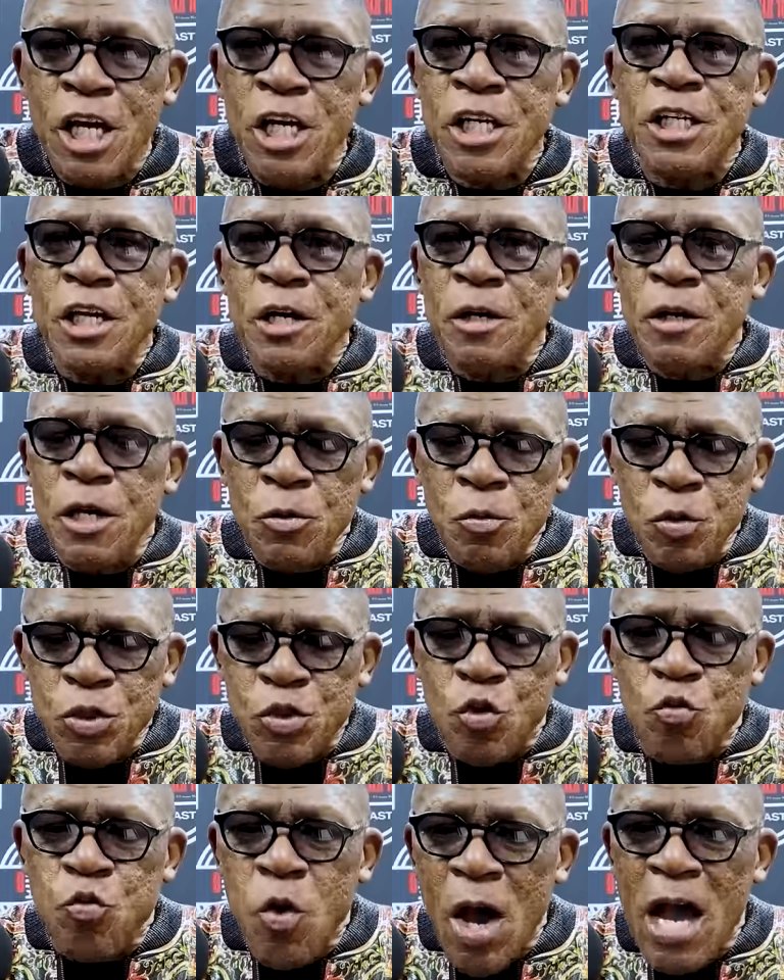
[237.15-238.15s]
He he was
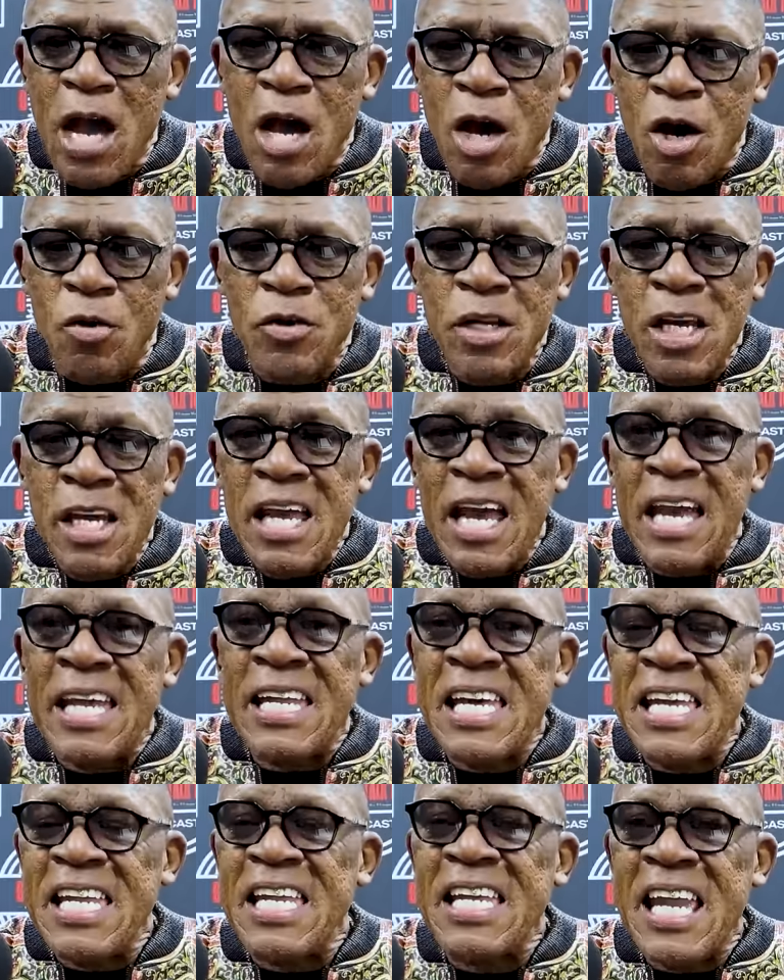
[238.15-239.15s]
around, and
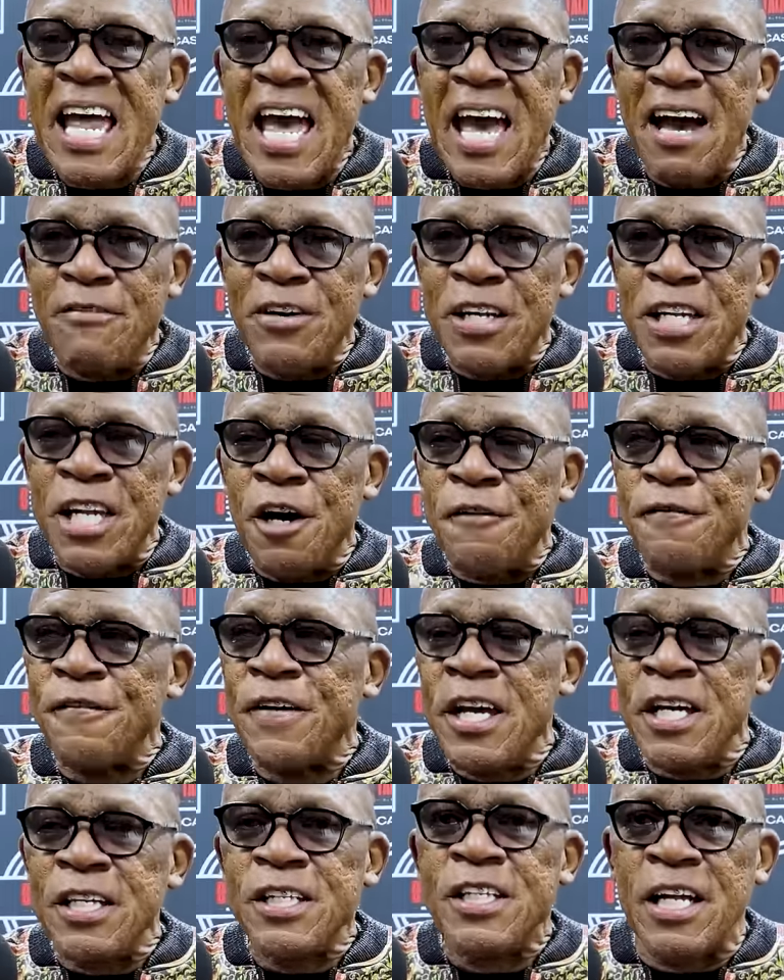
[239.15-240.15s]
he didn't have enough
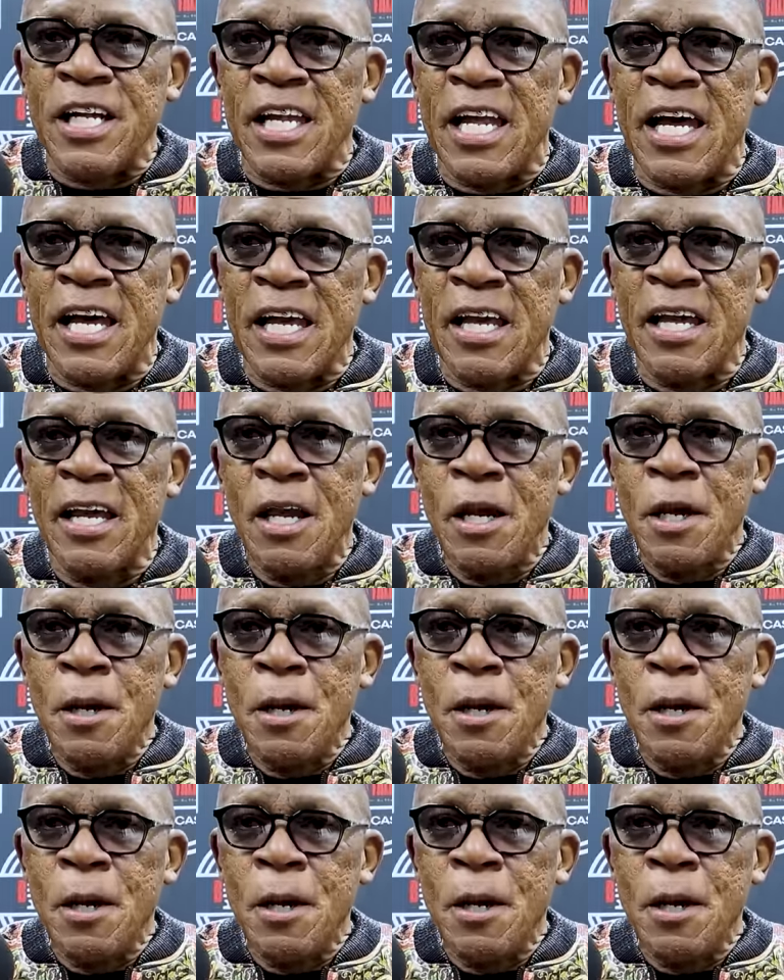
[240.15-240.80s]
intellect.